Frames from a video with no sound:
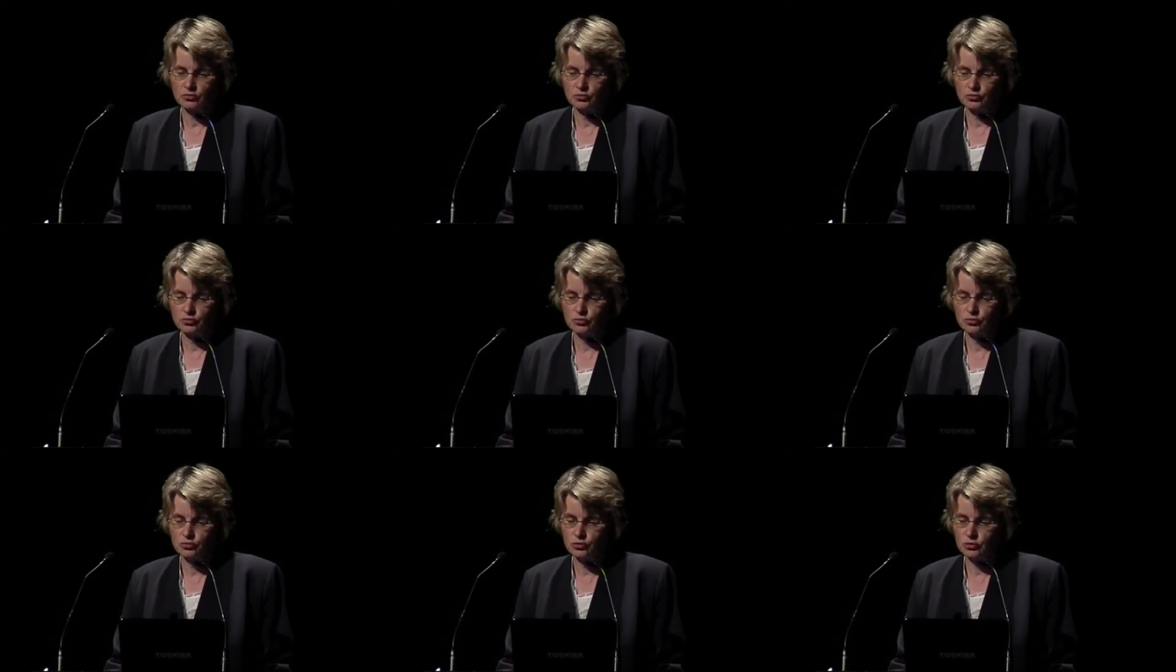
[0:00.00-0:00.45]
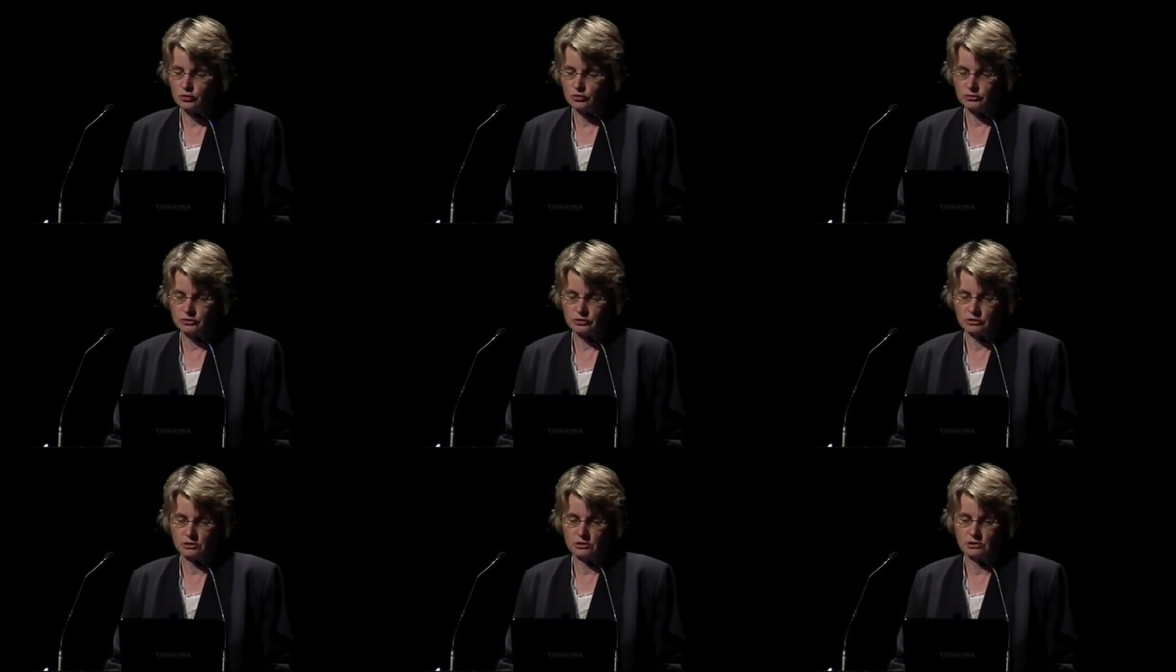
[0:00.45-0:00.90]

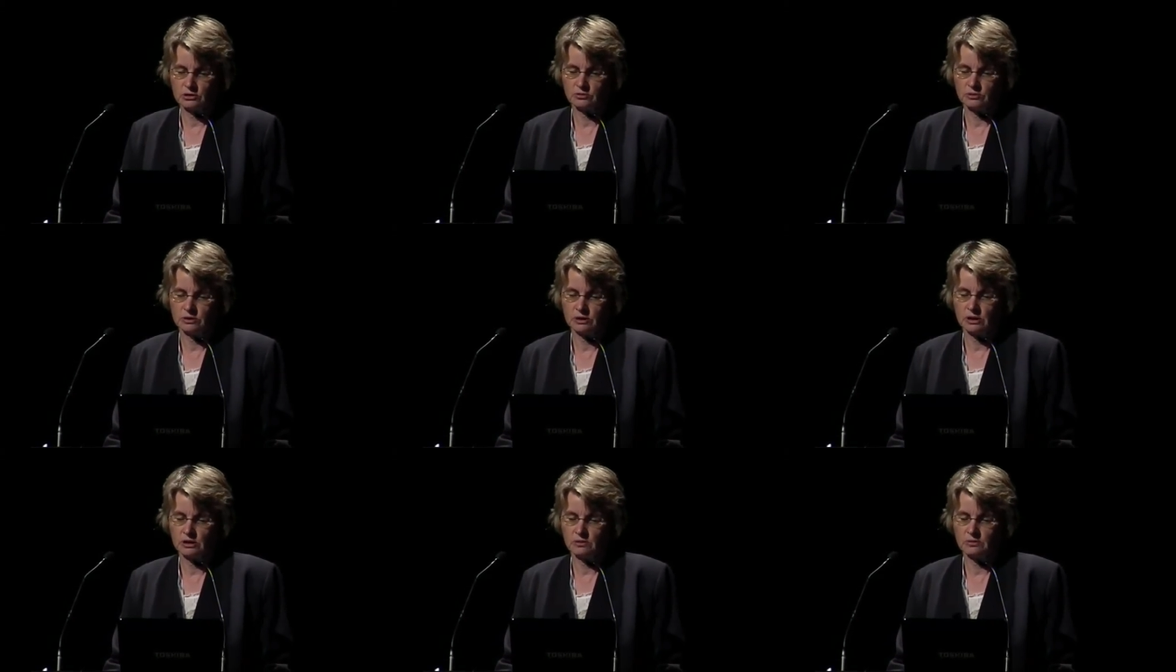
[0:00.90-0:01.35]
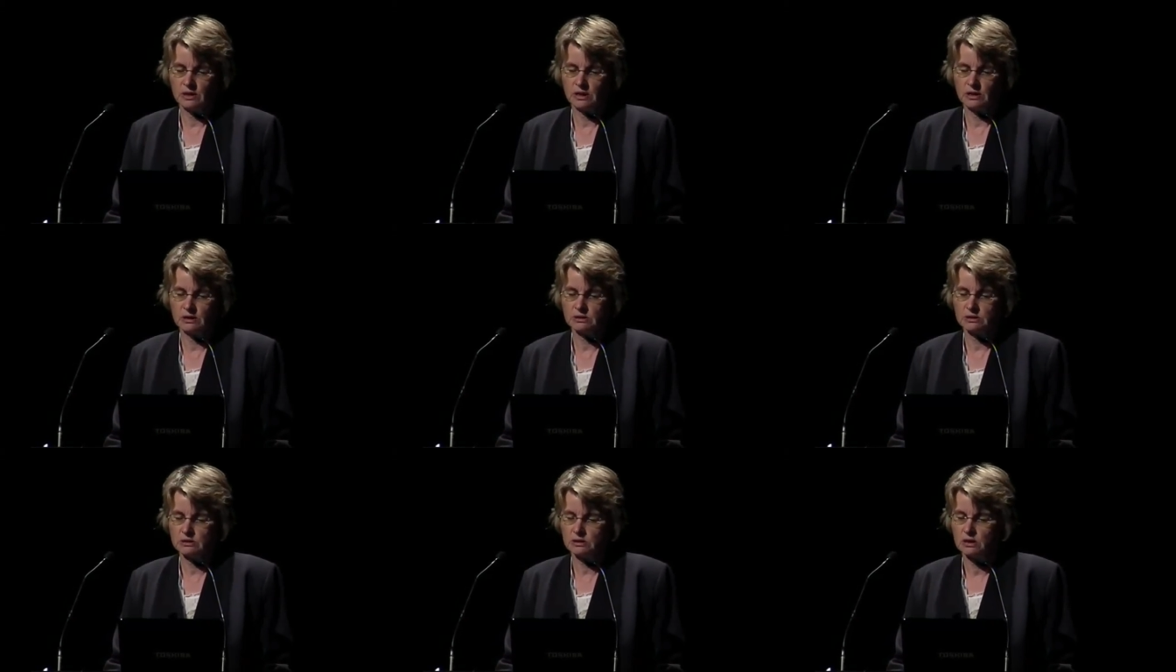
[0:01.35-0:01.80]
Not into a
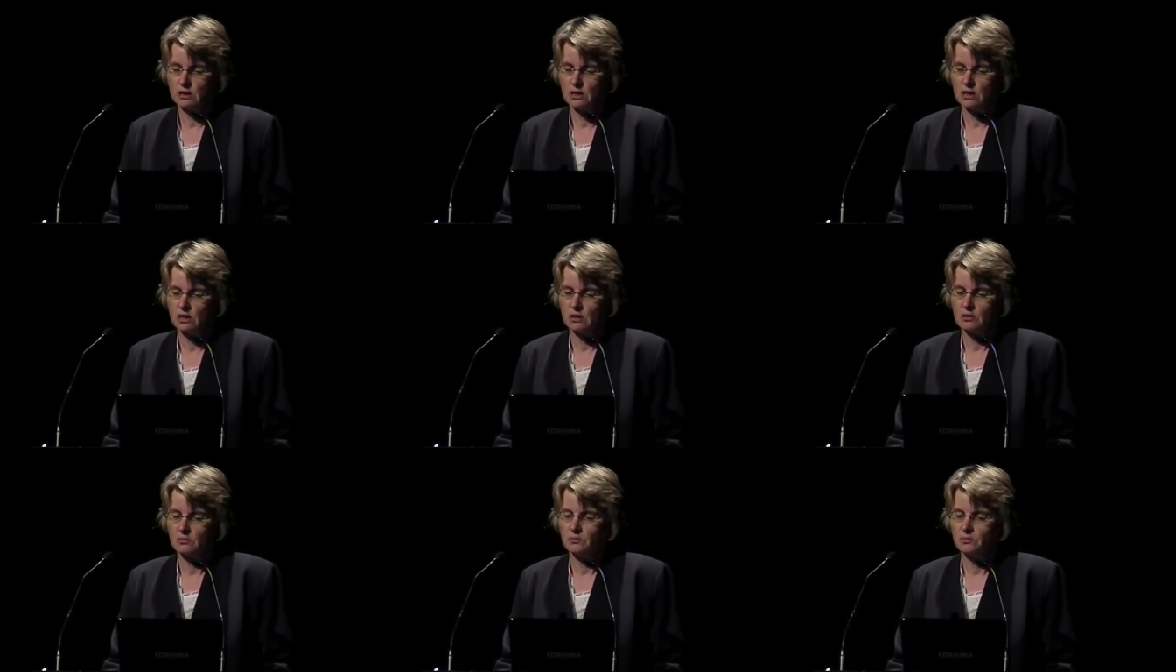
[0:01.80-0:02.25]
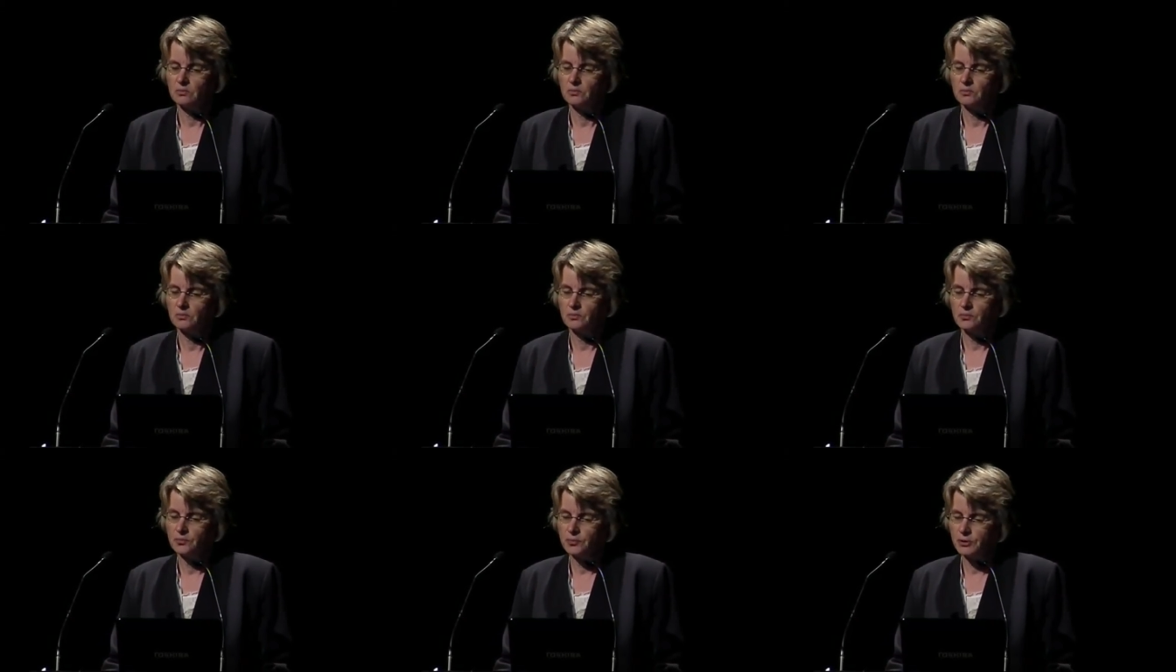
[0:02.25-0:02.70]
database,
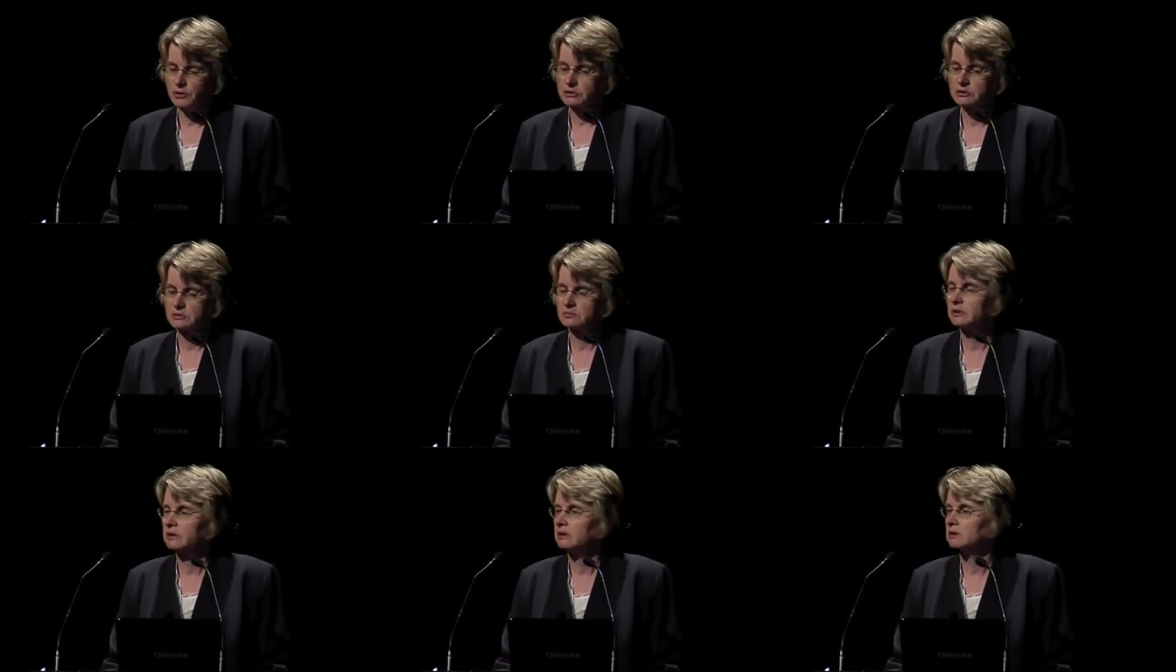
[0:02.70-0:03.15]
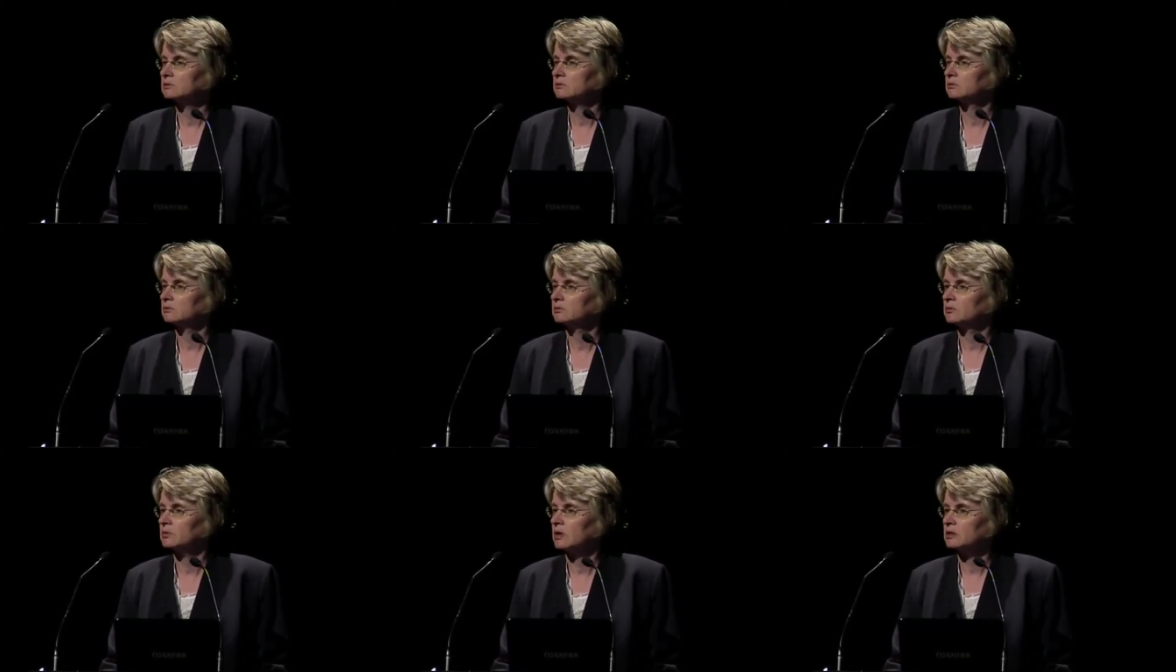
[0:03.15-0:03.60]
possibly
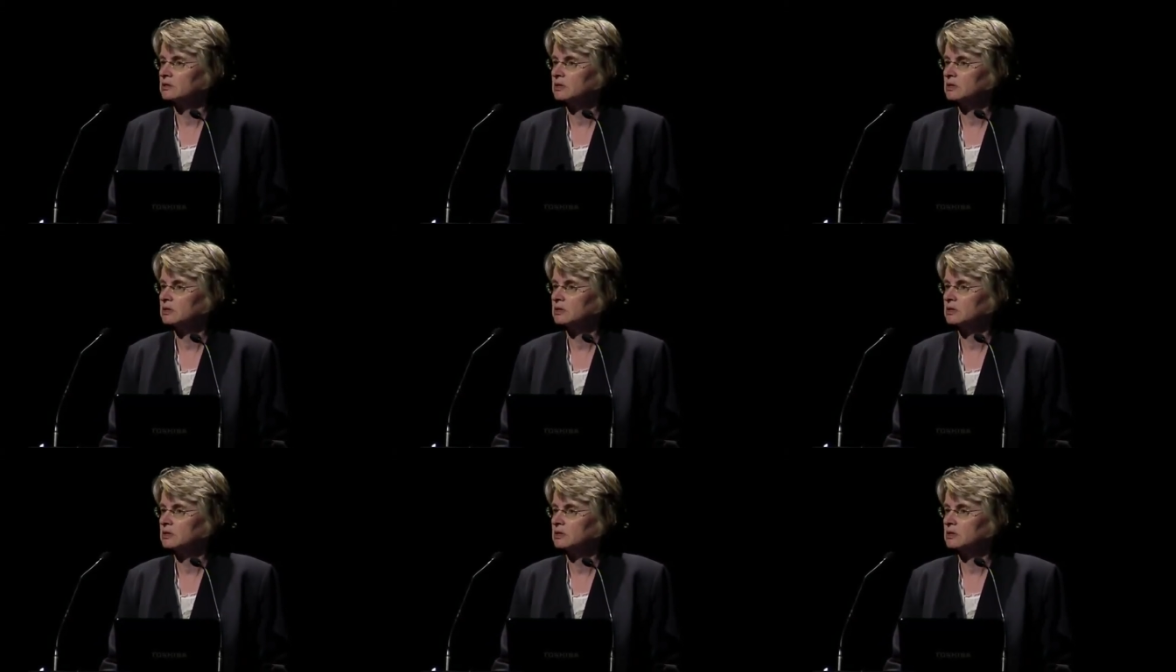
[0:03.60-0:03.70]
into a,